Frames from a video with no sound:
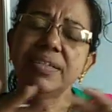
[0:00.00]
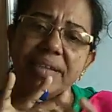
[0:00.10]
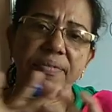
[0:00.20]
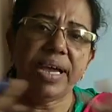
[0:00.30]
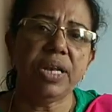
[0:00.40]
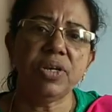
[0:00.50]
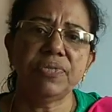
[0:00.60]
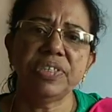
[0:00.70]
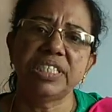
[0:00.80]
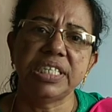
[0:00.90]
the value
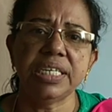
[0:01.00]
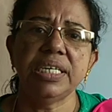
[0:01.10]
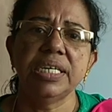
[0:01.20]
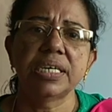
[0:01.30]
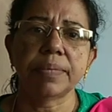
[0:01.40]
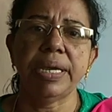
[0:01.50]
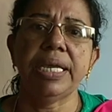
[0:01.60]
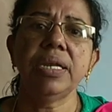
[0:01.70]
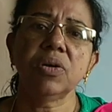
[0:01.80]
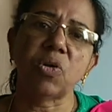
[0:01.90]
of g
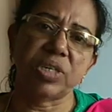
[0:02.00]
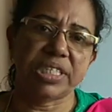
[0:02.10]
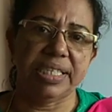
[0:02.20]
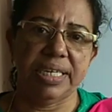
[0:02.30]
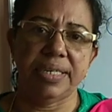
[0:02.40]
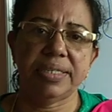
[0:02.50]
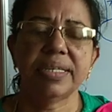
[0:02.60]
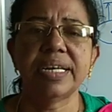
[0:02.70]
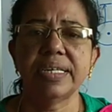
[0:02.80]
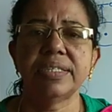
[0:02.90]
remain constant,
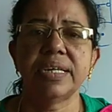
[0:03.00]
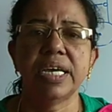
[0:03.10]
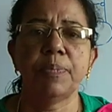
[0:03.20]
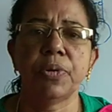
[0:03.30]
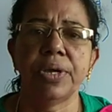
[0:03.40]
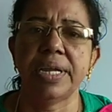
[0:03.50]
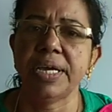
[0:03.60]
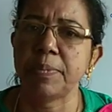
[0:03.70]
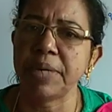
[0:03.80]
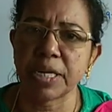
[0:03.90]
that is
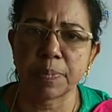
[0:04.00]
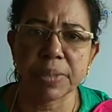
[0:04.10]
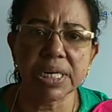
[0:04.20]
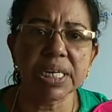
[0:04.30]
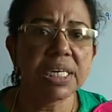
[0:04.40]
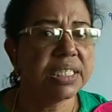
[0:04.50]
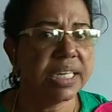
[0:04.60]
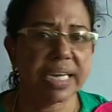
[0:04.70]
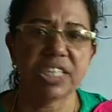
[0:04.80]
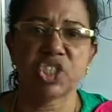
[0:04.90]
9.8 meter per
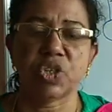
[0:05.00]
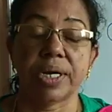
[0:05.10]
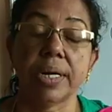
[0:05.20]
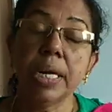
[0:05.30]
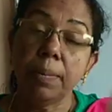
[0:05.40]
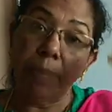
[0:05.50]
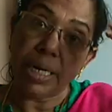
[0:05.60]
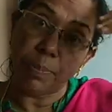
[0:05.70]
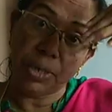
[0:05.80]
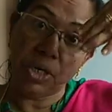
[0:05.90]
second square.
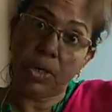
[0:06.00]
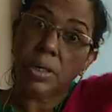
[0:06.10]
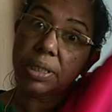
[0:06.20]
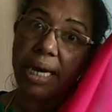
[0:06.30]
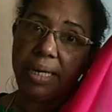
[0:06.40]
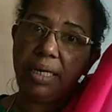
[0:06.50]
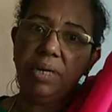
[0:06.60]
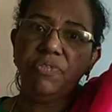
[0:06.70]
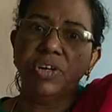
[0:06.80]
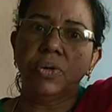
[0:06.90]
But beyond that
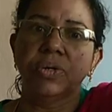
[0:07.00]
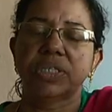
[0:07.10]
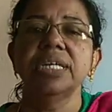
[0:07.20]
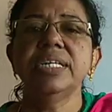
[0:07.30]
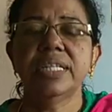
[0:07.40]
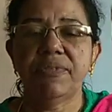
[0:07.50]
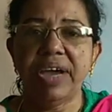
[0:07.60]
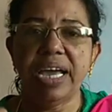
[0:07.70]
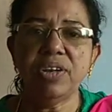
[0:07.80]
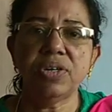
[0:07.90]
if it goes, the
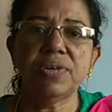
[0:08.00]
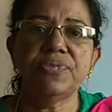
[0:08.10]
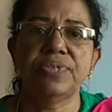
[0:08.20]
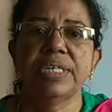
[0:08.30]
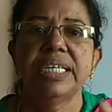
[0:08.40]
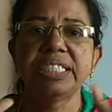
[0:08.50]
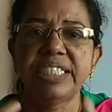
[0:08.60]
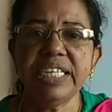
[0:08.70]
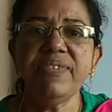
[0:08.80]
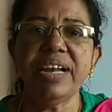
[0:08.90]
value of
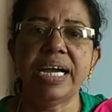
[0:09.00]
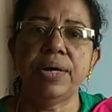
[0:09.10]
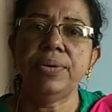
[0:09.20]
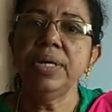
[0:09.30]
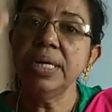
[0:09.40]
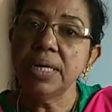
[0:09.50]
g will have